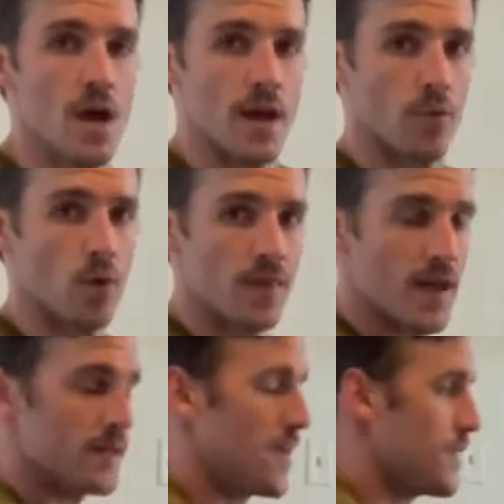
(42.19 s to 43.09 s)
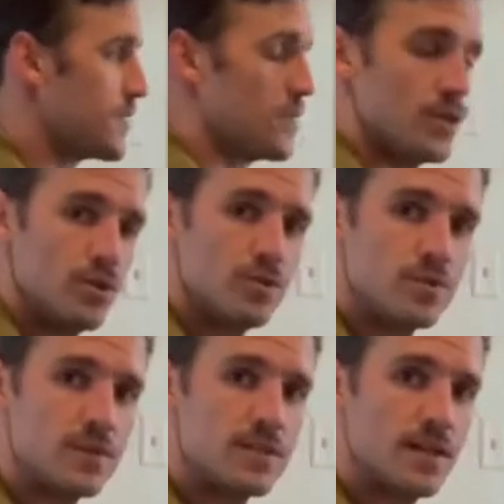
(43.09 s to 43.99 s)
And what that tends to do
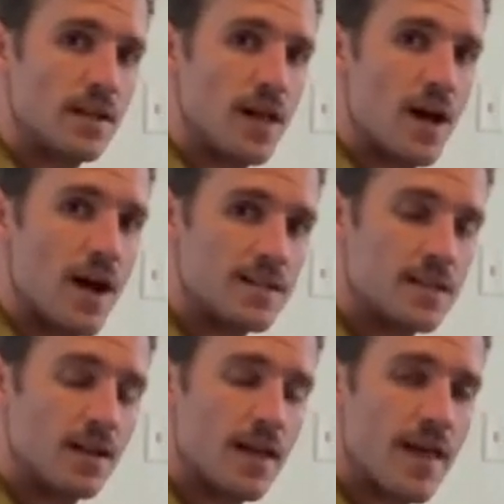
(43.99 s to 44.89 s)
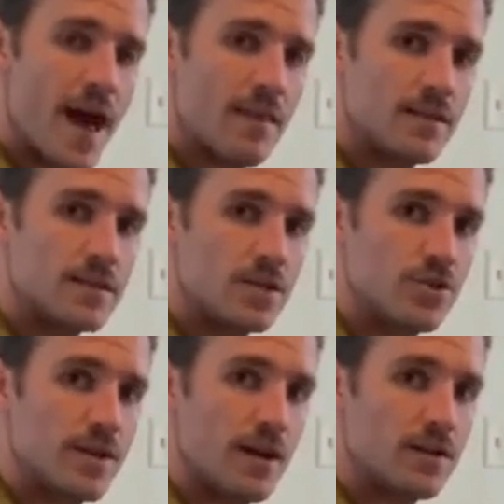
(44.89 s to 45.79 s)
is we see it a lot, I see it a lot in the athletes I
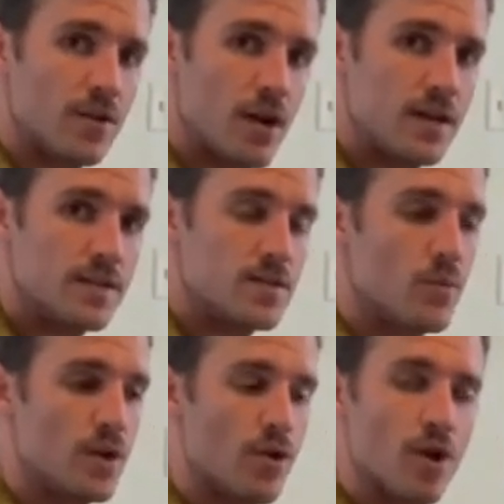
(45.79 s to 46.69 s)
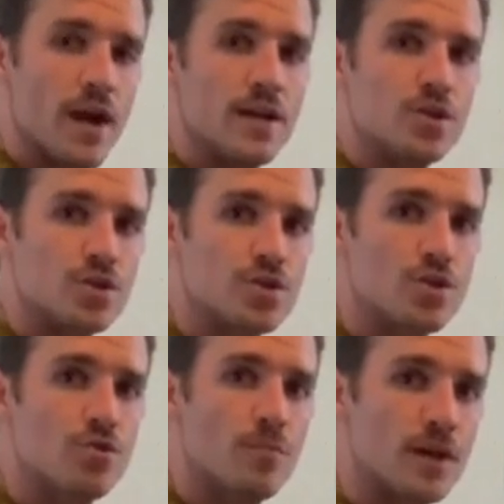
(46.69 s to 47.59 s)
treat down at Creighton, is we create just
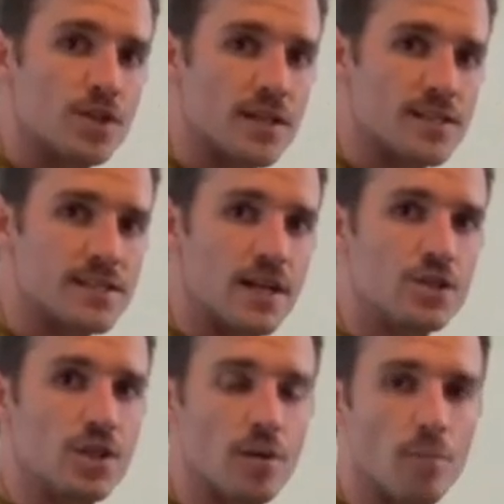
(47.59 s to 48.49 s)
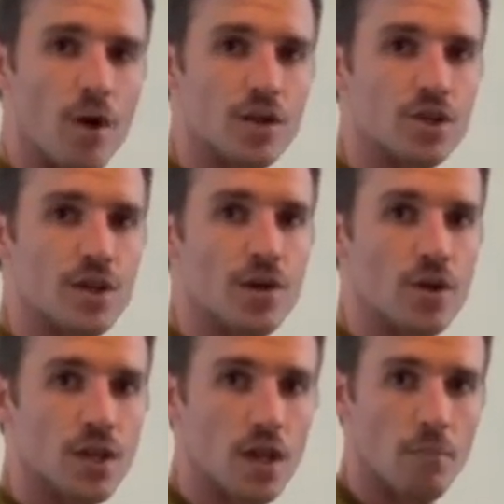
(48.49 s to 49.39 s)
too much extension compression here
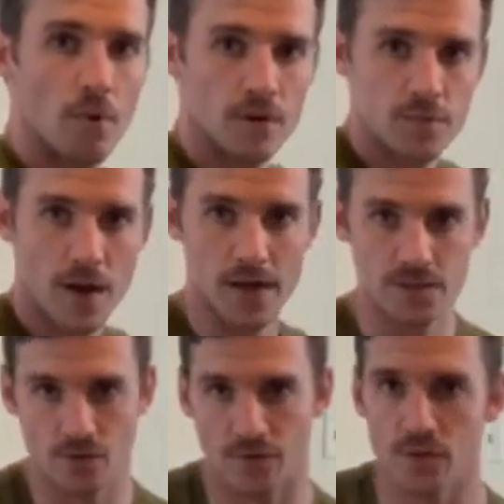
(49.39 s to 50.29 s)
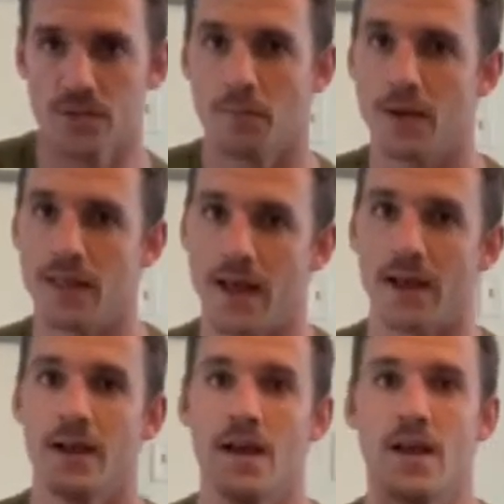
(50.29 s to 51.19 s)
in the lumbar spine. So if you're somebody
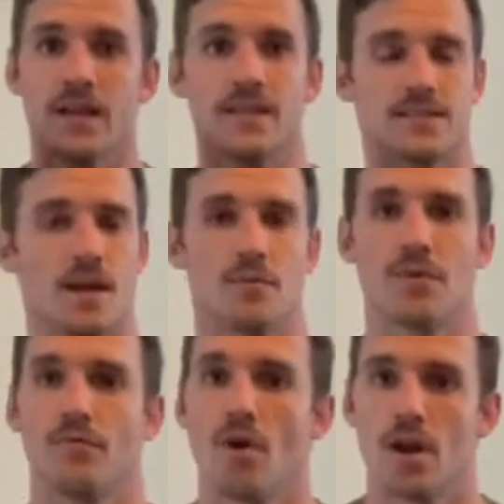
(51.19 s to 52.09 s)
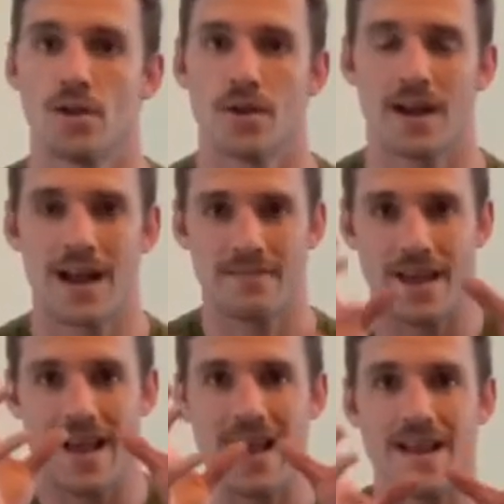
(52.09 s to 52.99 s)
that gets done with the run and you kind of have
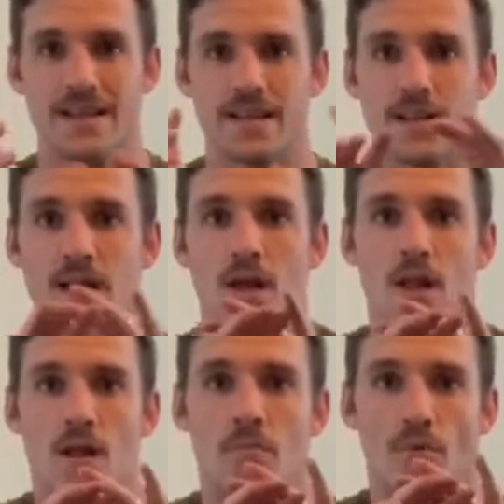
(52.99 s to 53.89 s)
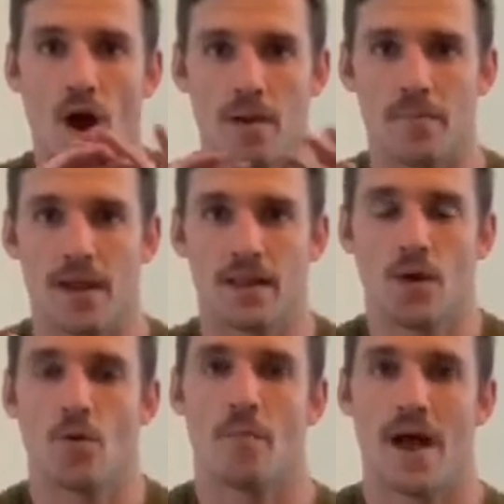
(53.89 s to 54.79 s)
that achy, broadband
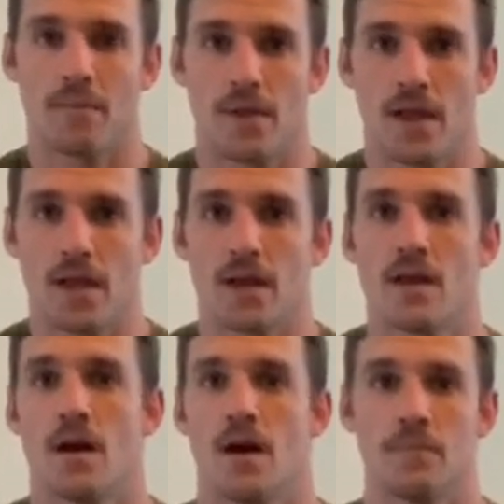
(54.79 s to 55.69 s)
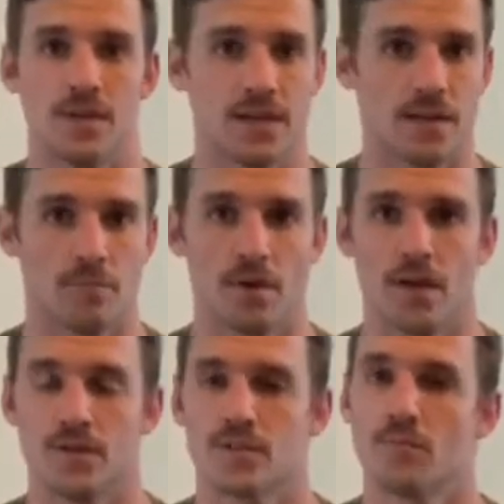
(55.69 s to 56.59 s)
lower back pain, um, you get done
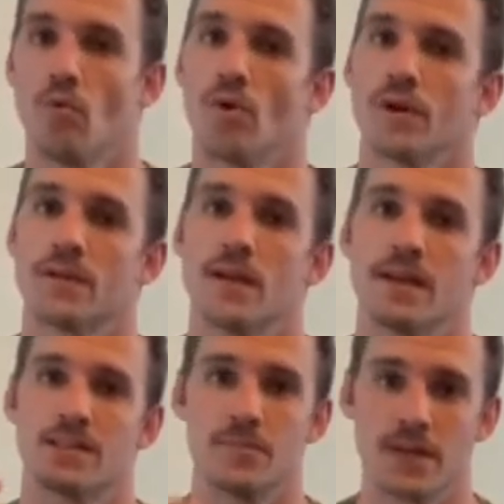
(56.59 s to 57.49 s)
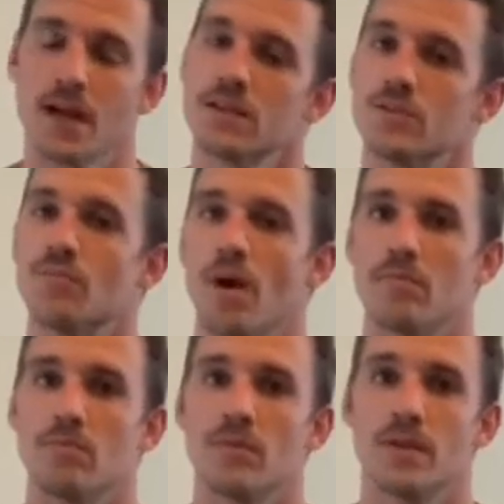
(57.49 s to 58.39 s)
playing your sport, it's because you
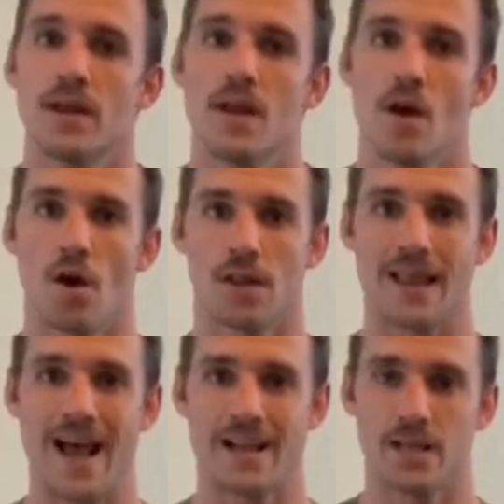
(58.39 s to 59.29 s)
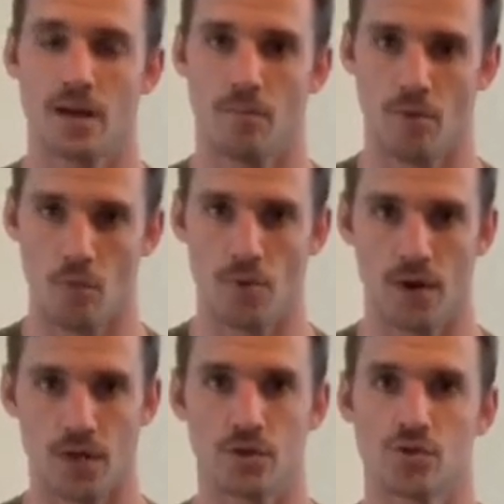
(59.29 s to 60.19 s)
probably are lacking
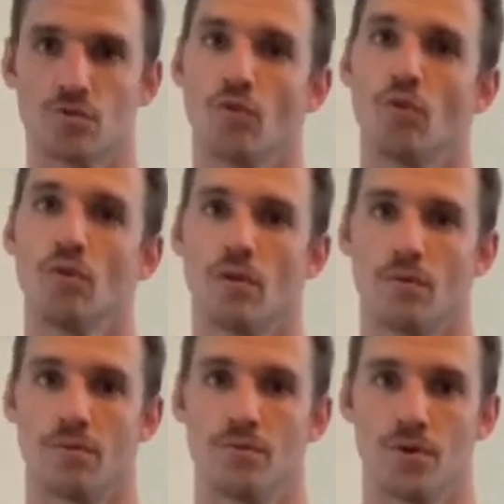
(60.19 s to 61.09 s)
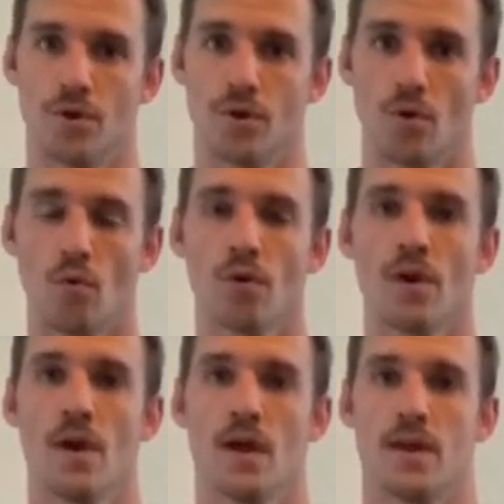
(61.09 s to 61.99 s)
appropriate control through your
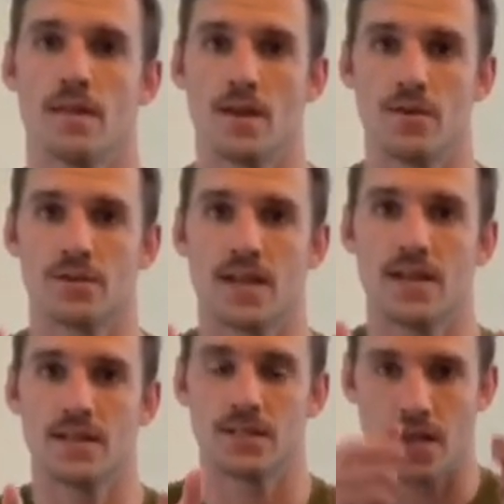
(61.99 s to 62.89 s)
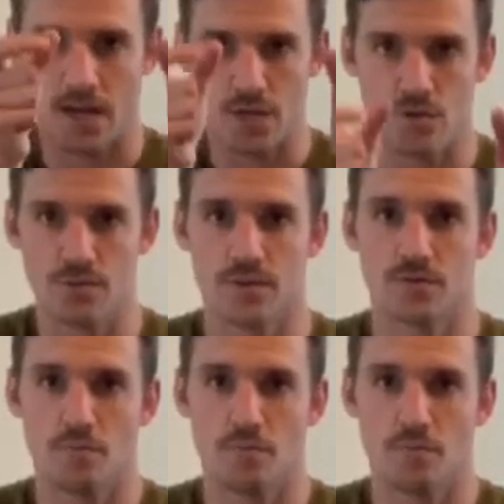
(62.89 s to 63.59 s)
core, and then you're tending to kind of use those